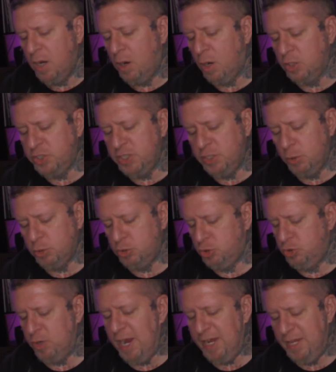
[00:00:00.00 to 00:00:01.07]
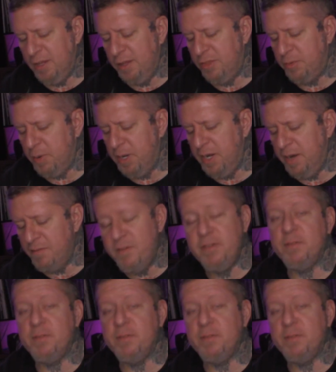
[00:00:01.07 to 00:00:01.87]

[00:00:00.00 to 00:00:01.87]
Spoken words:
Argento's Dracula 3D. I've never